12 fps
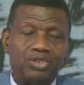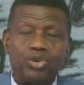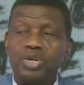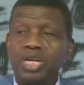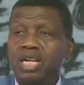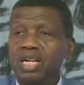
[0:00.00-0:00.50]

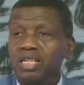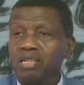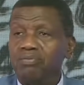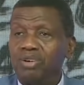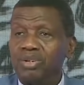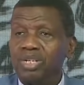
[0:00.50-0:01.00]
Today,
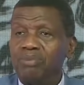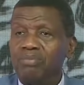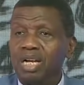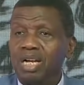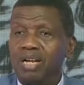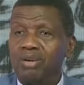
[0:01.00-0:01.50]
the
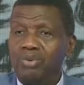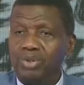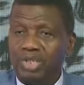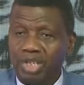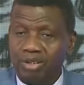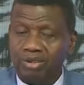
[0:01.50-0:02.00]
burden bearer
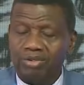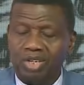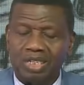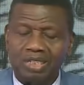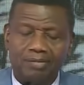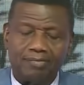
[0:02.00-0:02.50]
will take
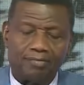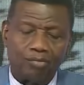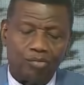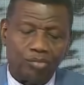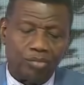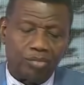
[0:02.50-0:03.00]
over.
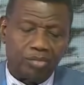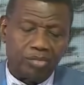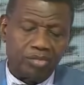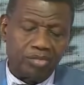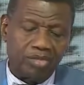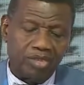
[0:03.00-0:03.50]

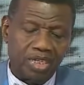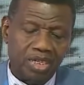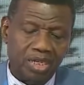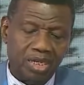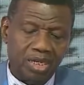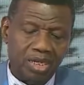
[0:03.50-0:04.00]
Amen.
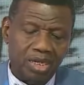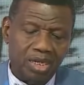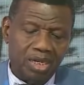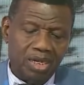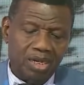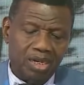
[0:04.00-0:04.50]

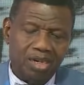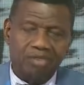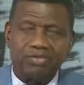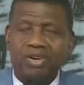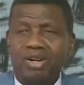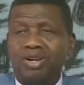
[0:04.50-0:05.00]

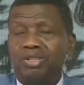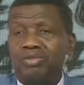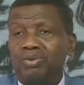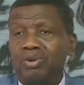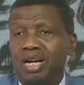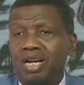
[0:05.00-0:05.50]
Of
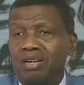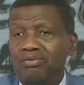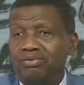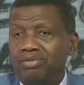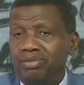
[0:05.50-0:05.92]
course, we have